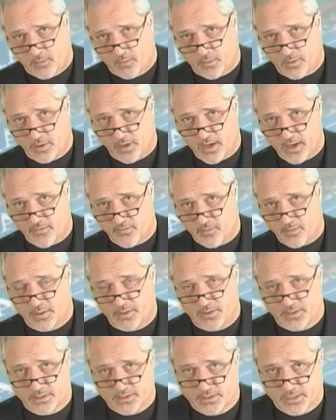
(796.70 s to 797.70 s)
where the
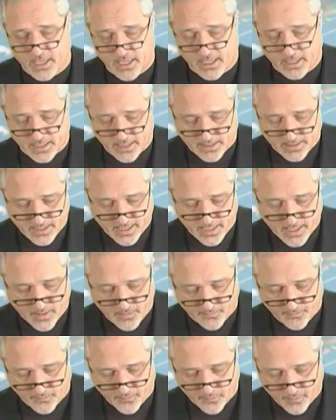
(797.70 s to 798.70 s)
government does kick in to
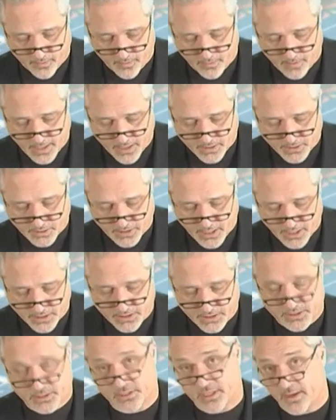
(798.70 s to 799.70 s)
help for
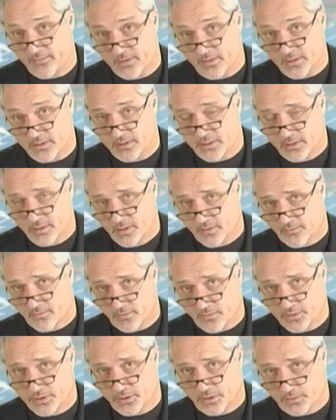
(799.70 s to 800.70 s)
education savings
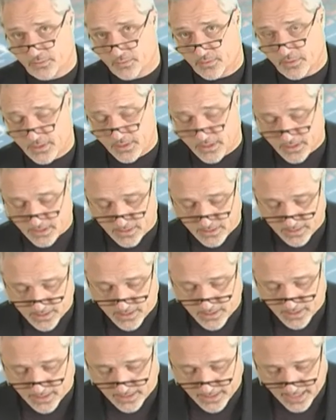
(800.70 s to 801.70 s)
for children
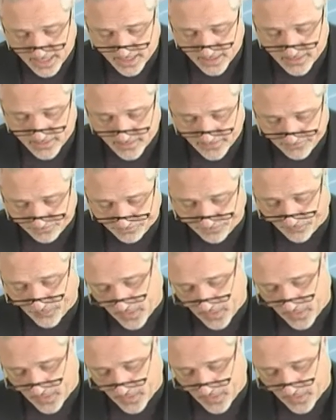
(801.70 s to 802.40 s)
in Canada.